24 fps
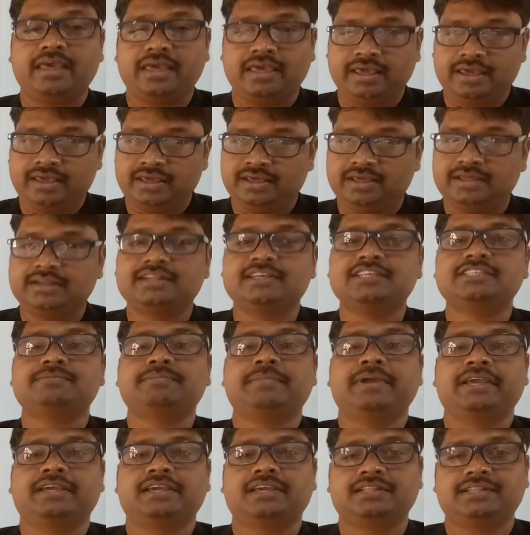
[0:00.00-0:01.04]
Air is
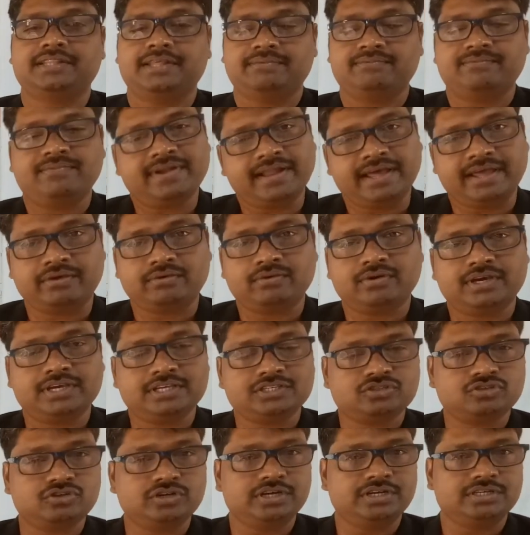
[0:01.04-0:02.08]
making them fly.
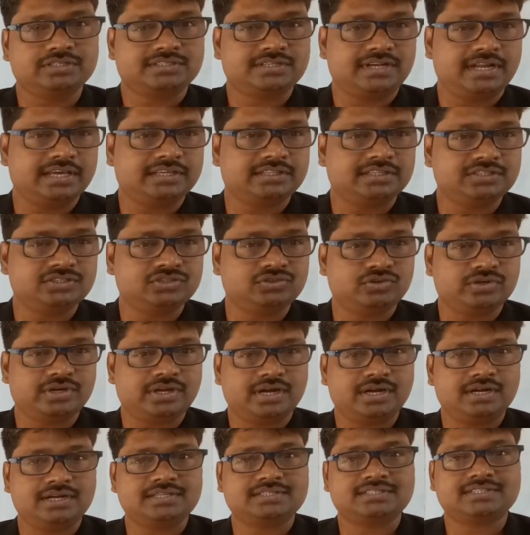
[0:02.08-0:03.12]
Okay, students, like this you
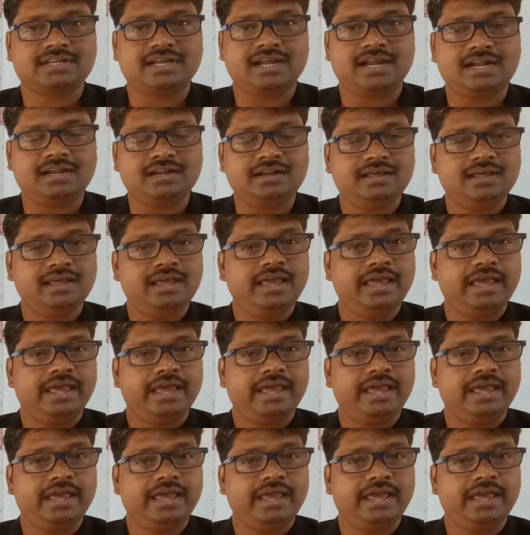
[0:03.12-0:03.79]
can understand.